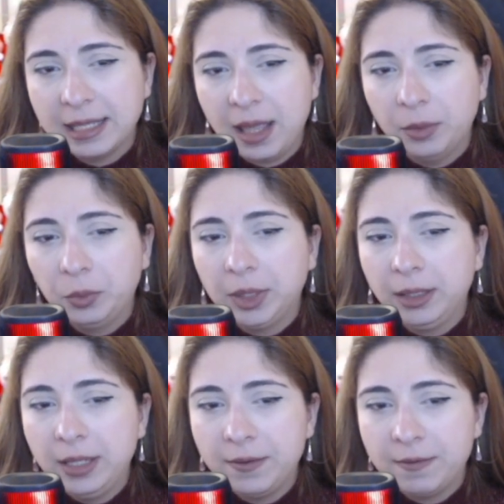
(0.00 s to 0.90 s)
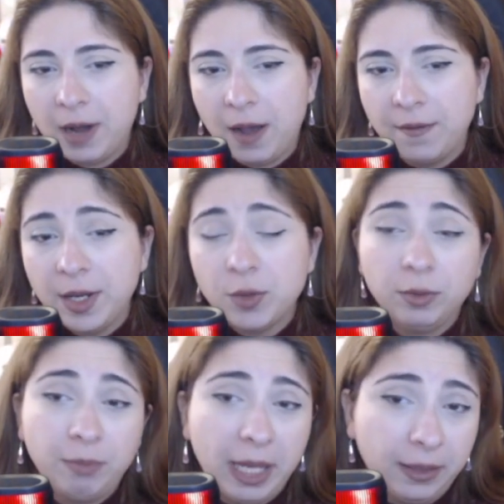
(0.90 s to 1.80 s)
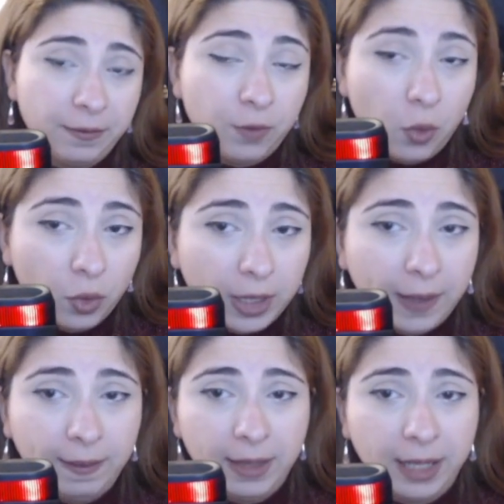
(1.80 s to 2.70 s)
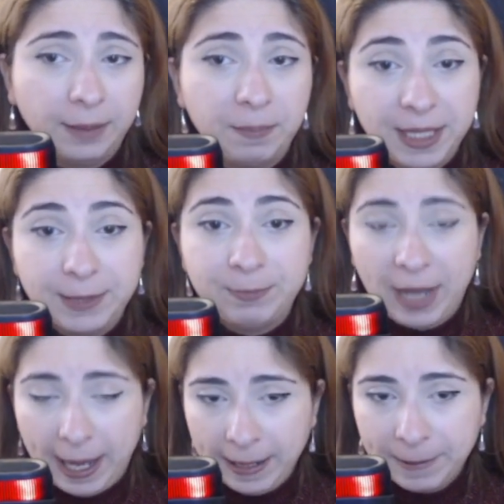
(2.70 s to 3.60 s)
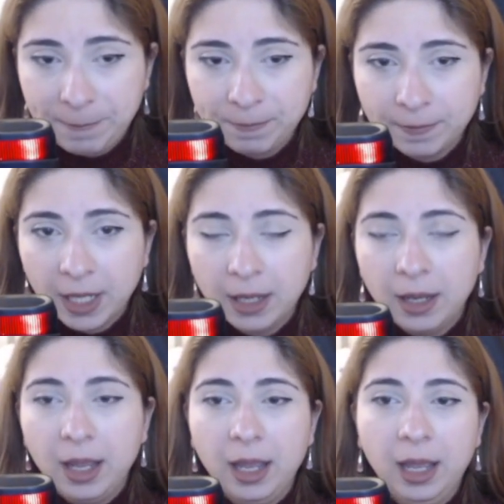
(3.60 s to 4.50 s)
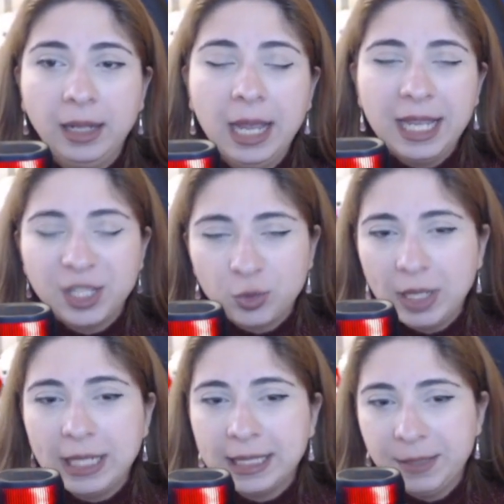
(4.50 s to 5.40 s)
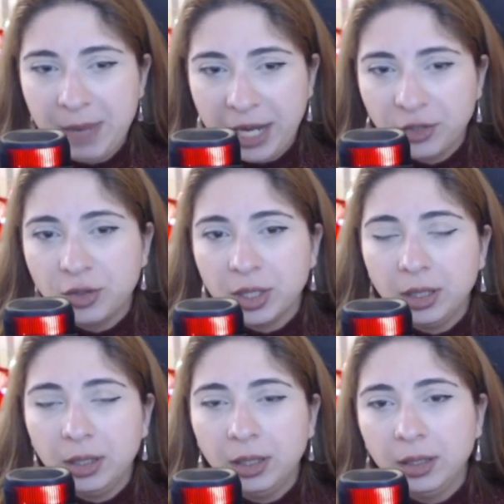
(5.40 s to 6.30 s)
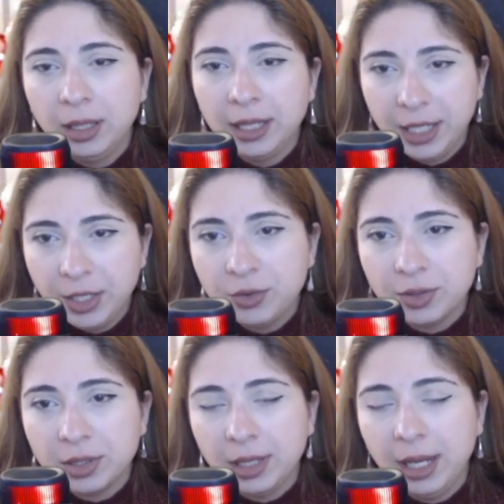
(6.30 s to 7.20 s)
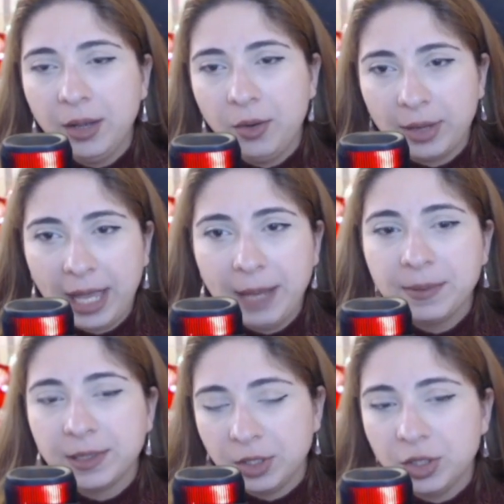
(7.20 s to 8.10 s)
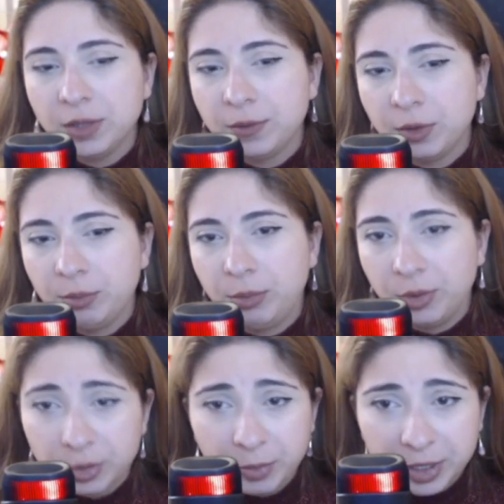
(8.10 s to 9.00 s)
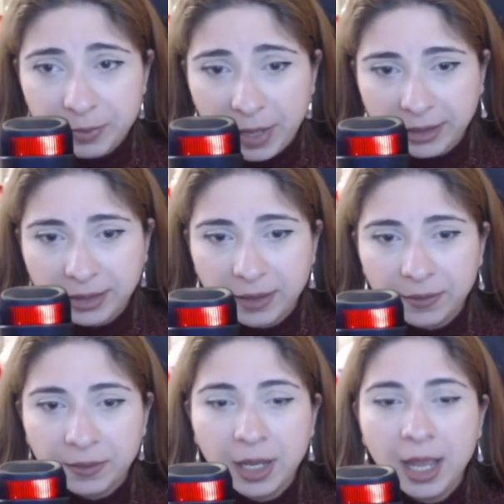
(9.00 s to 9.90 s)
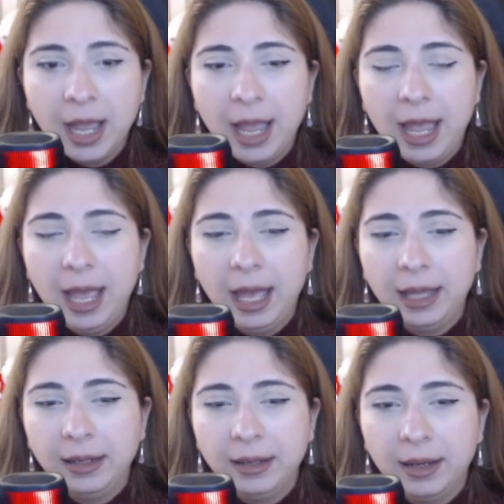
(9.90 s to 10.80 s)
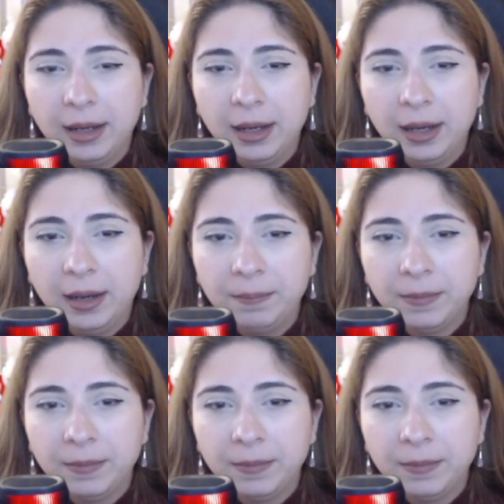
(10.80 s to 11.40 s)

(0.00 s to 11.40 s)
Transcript: and with d5 it will make the fork and take the piece back and it's really symmetrical interesting okay position from both perspective and uh,